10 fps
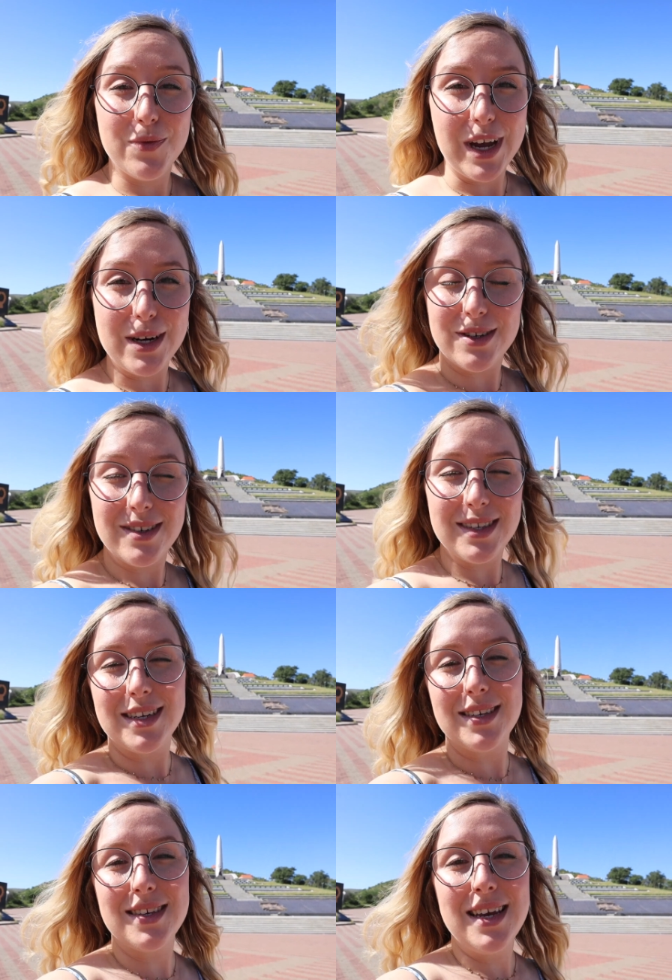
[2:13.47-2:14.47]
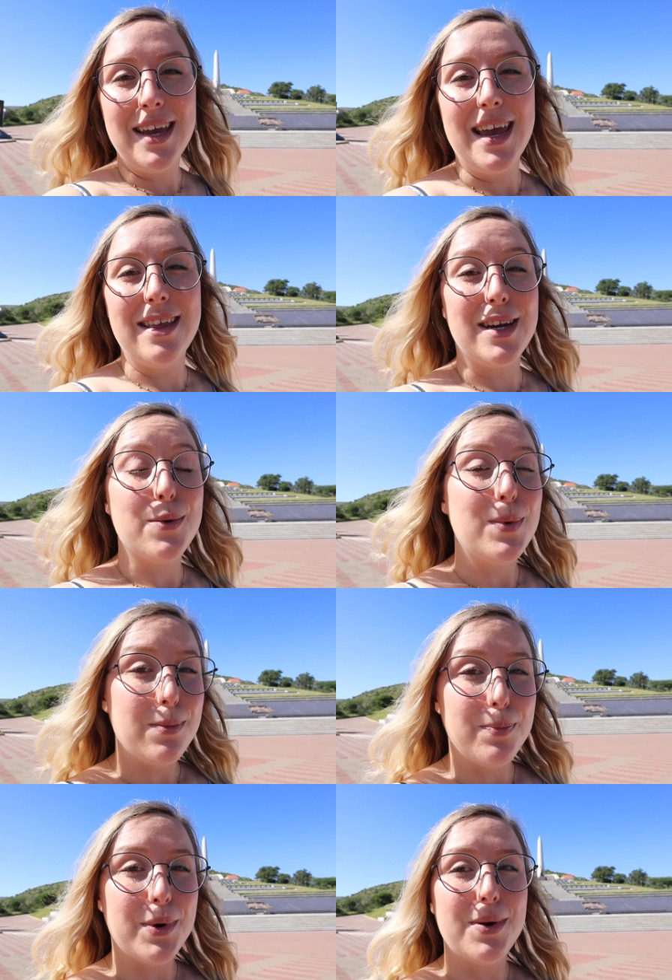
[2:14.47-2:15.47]
fighters is Hendrik
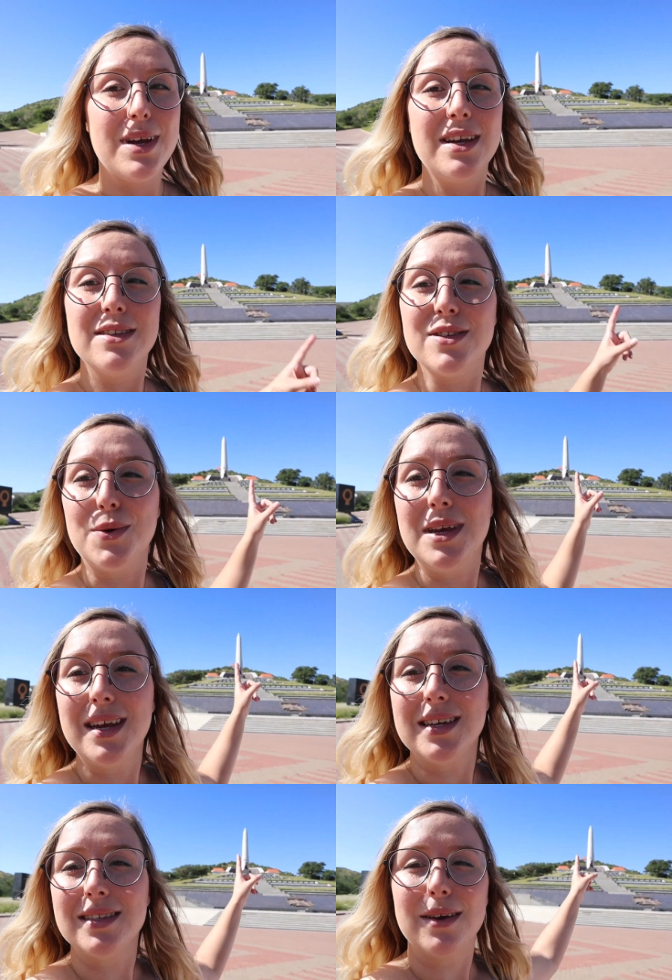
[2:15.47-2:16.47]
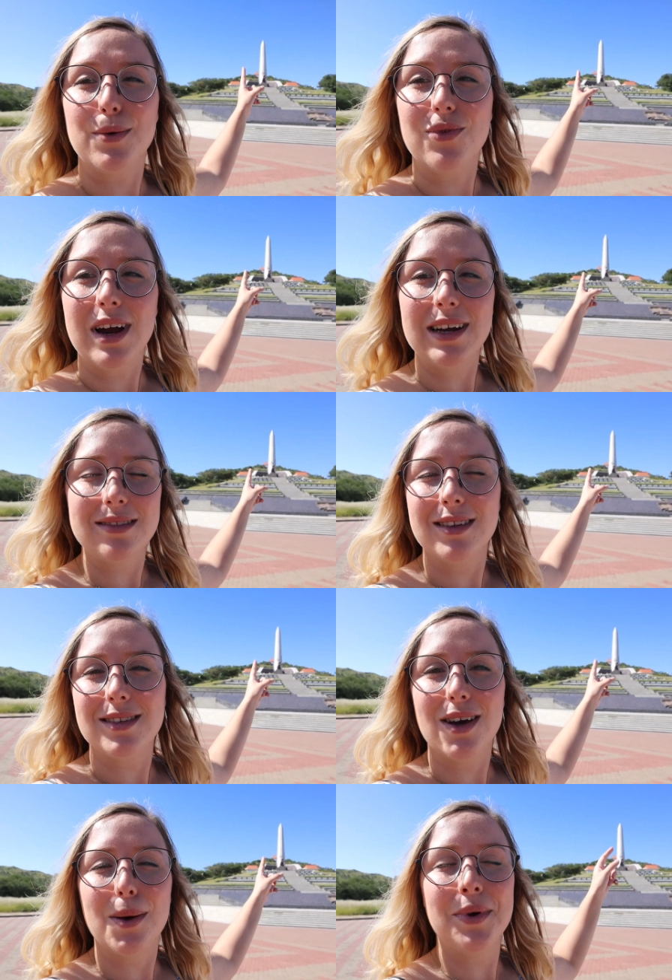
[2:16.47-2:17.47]
Witbooi, so he is right at the
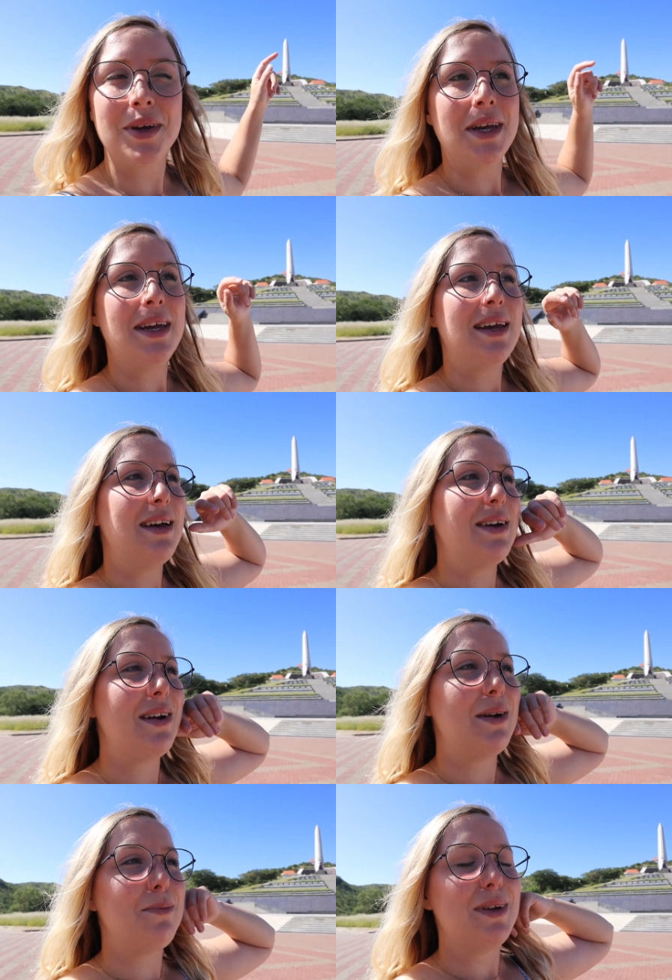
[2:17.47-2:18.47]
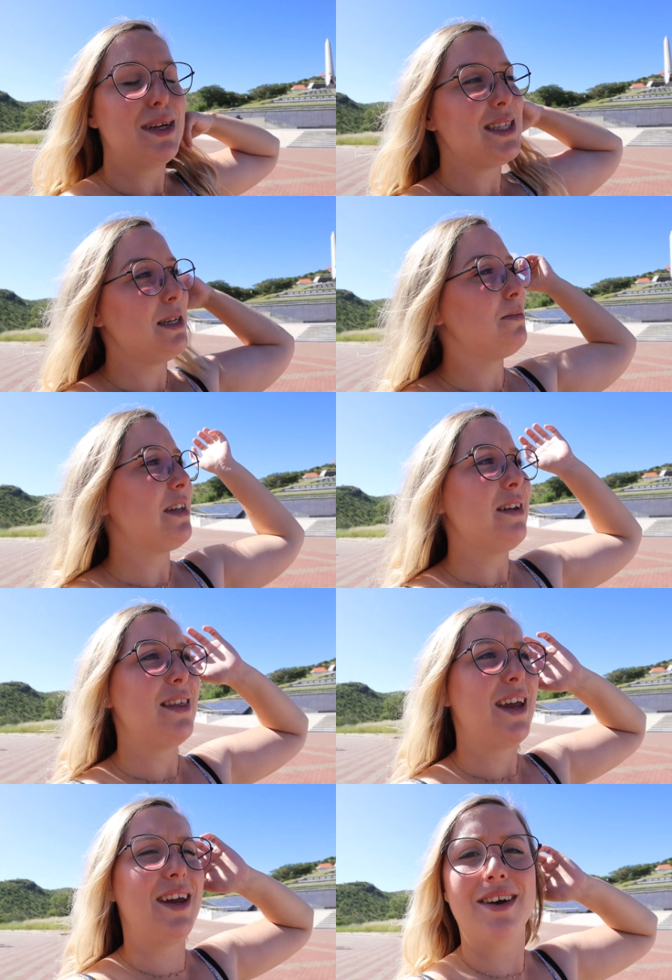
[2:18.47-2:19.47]
top, but it seems like
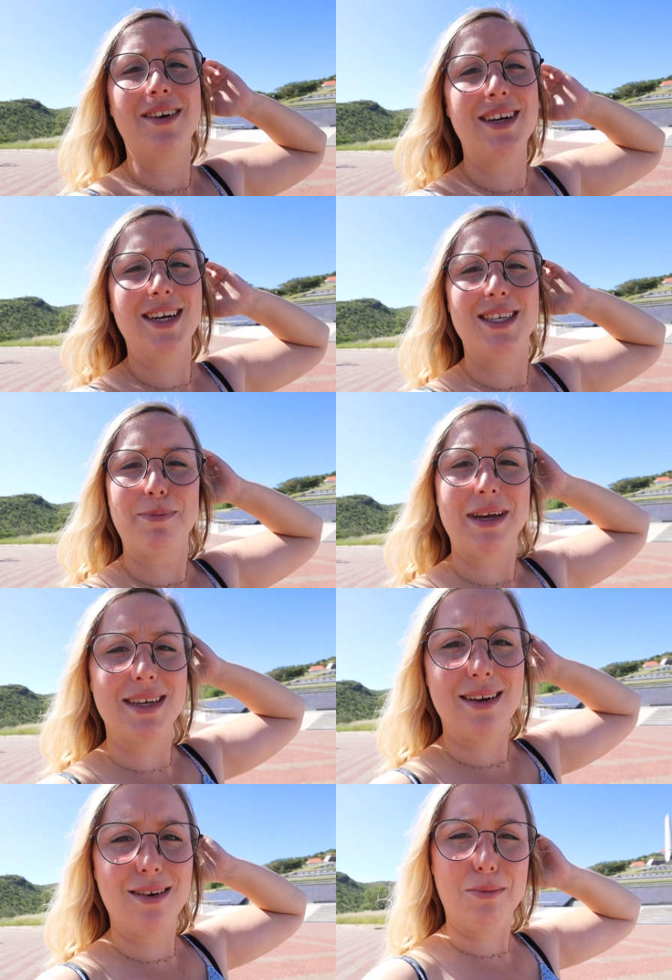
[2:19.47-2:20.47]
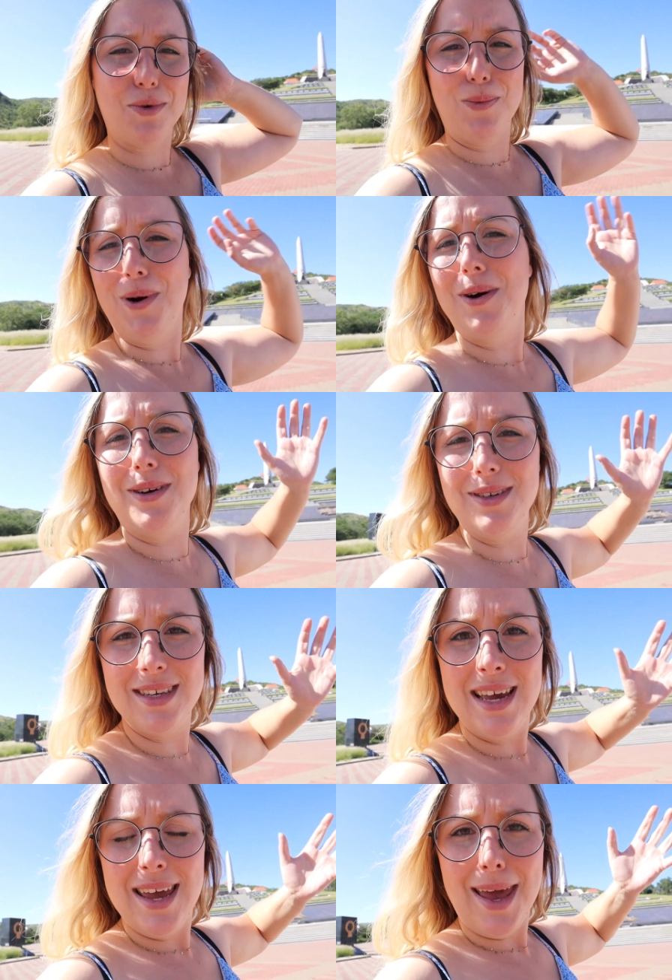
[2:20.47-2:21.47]
they are expecting a lot more wars
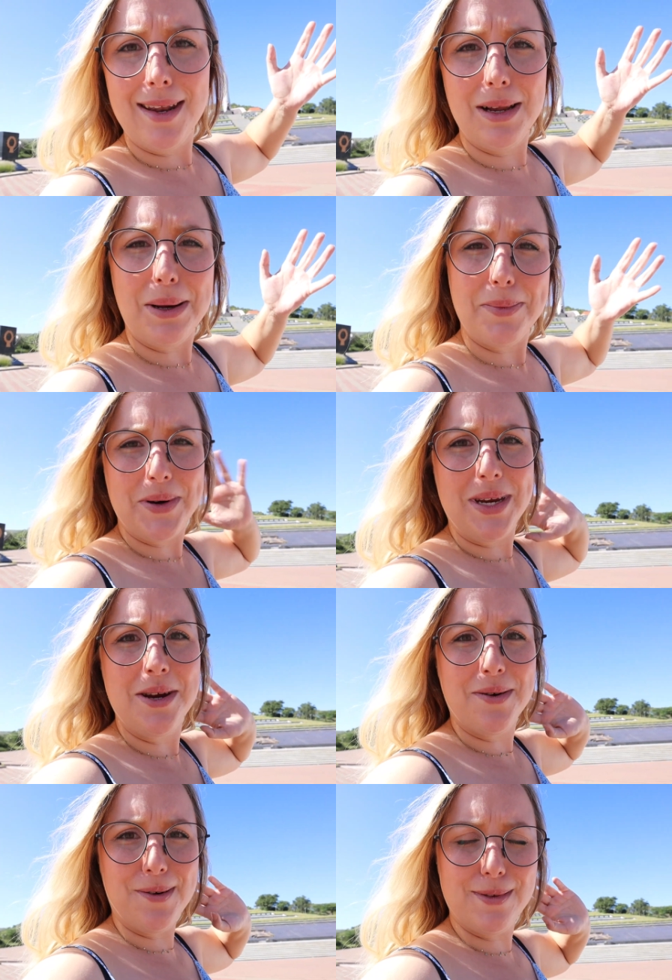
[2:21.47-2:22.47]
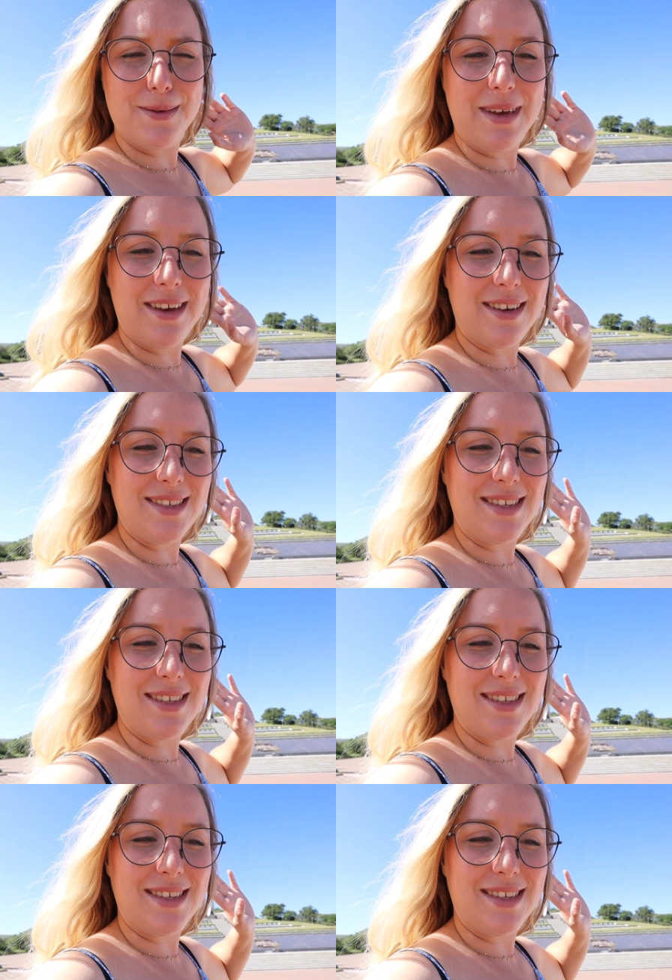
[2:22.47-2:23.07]
and a lot more heroes because